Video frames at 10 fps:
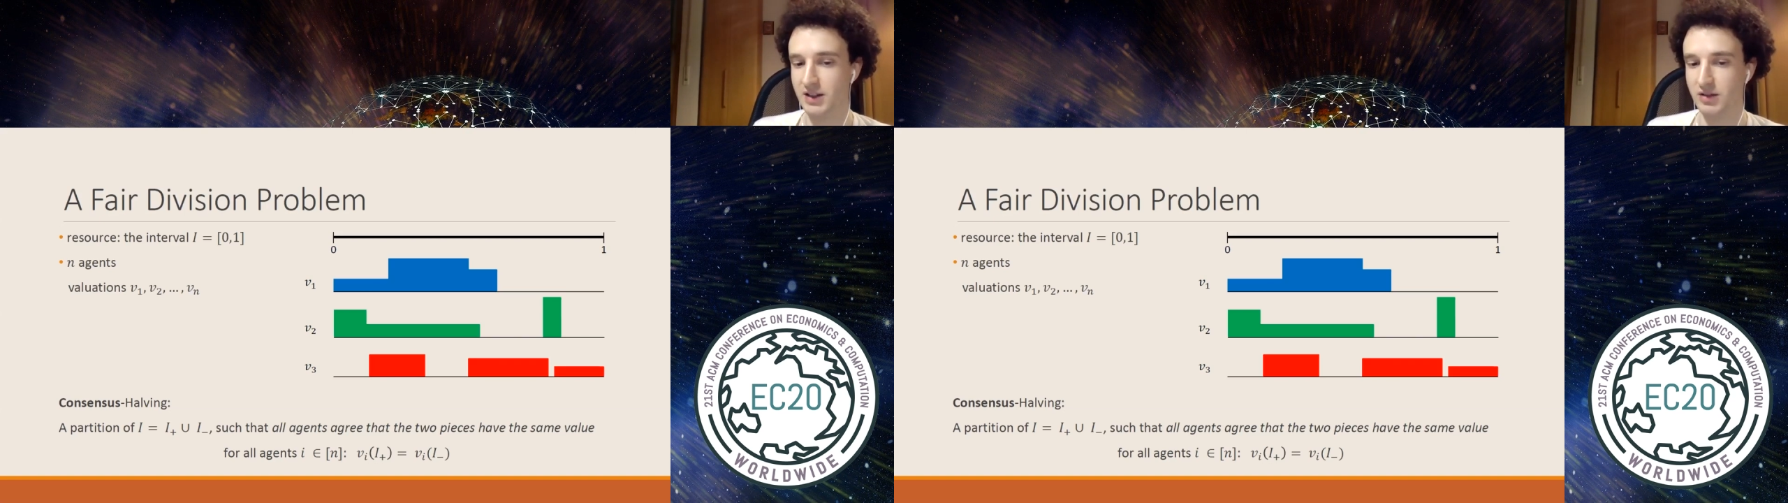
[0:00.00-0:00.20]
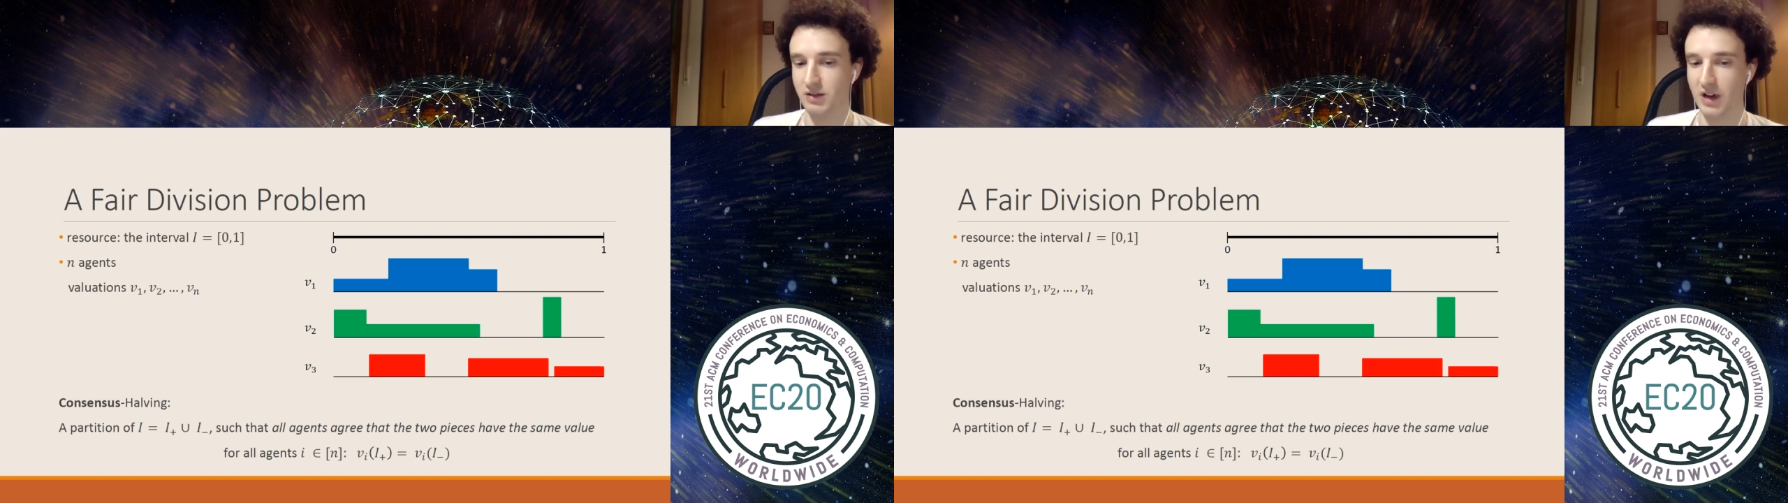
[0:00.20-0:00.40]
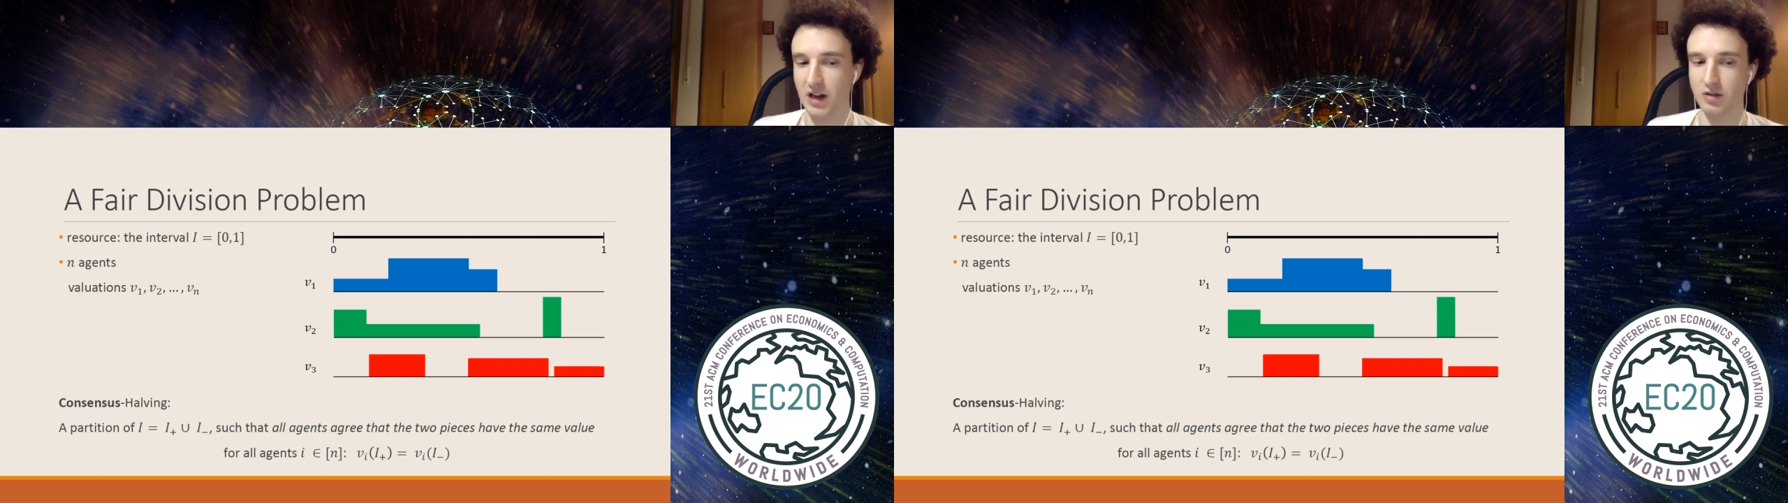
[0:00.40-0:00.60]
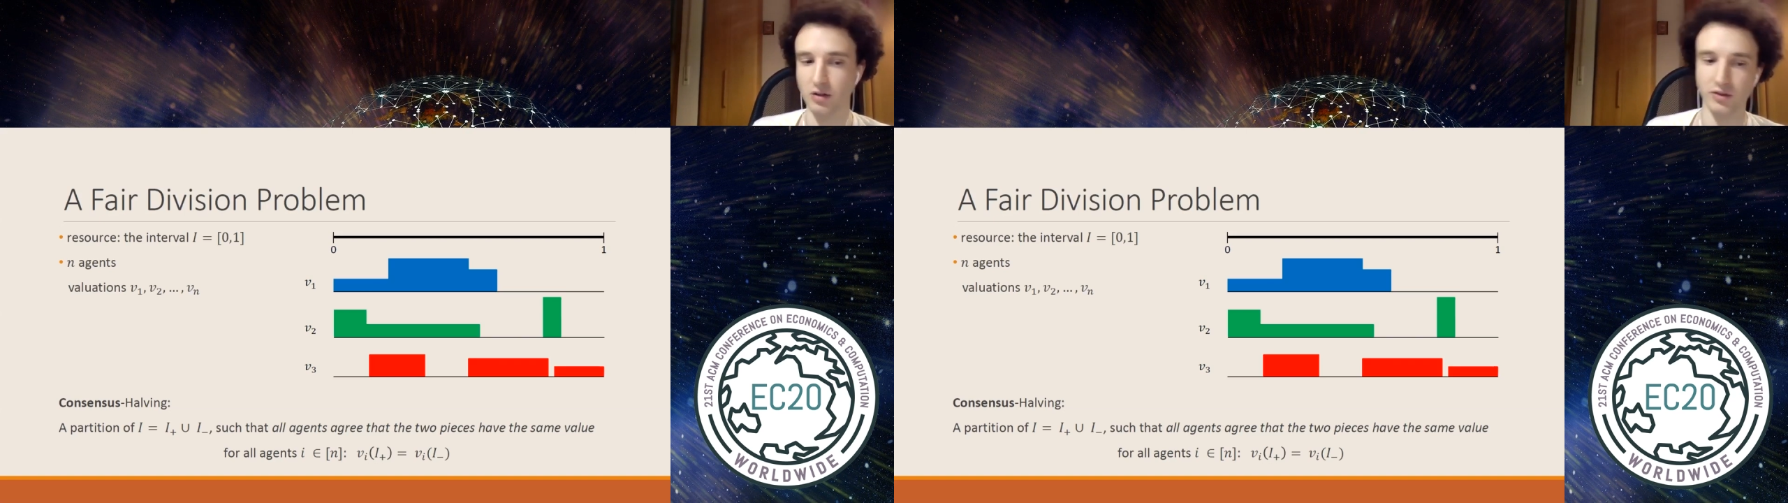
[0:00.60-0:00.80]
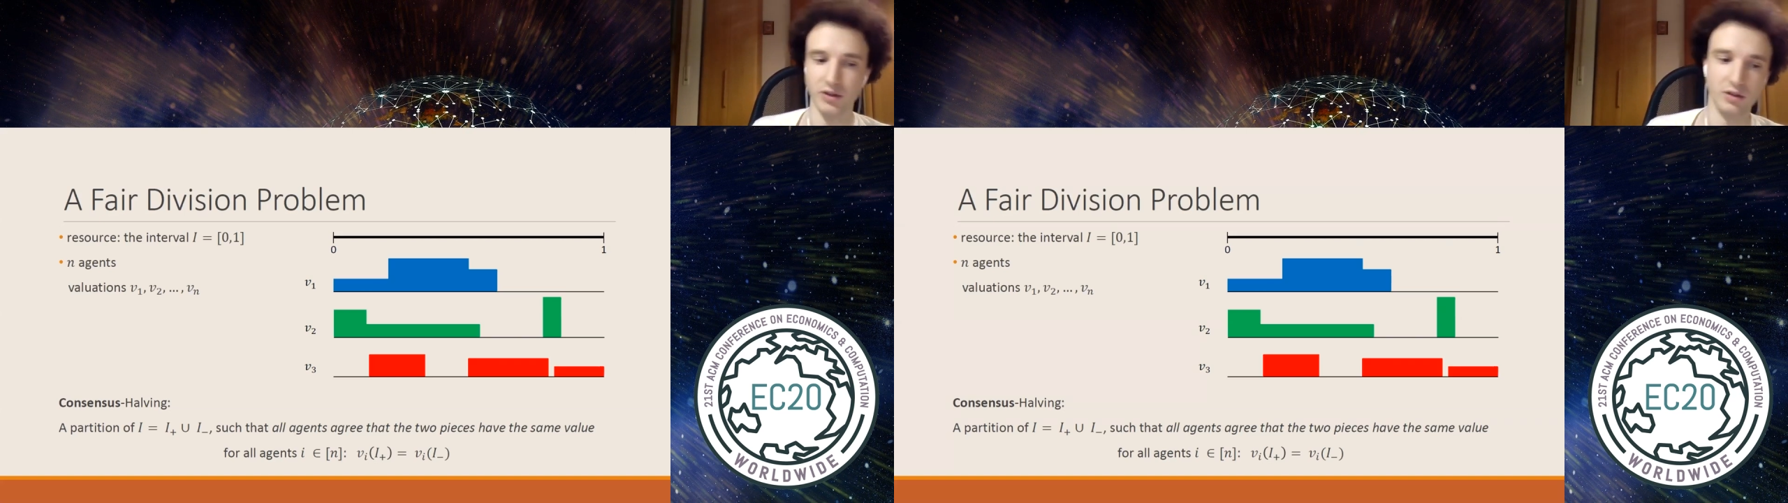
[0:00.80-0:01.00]
the value
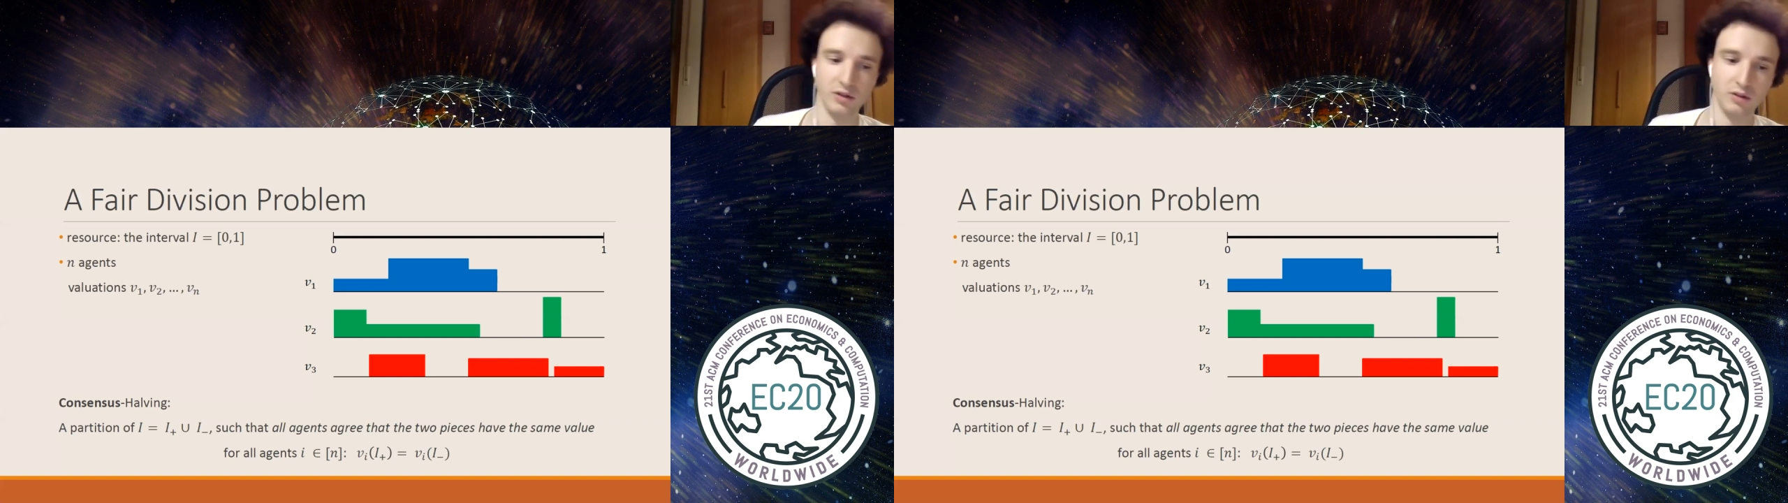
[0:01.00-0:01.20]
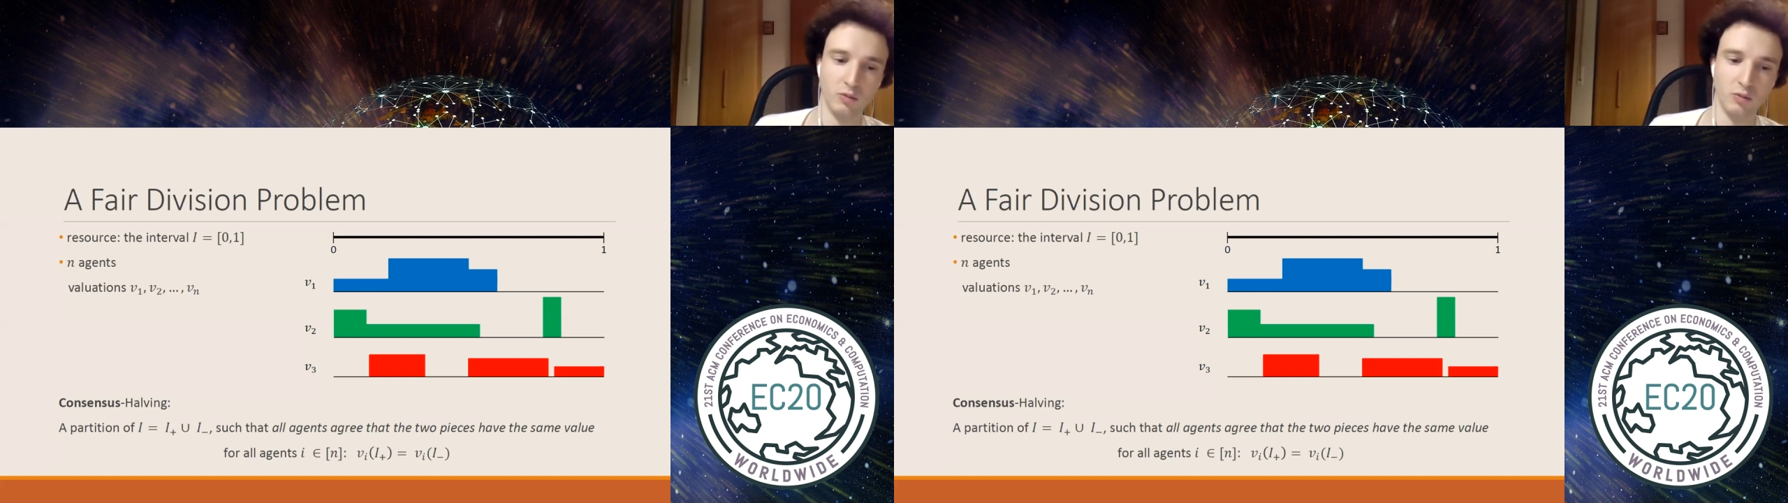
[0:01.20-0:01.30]
of the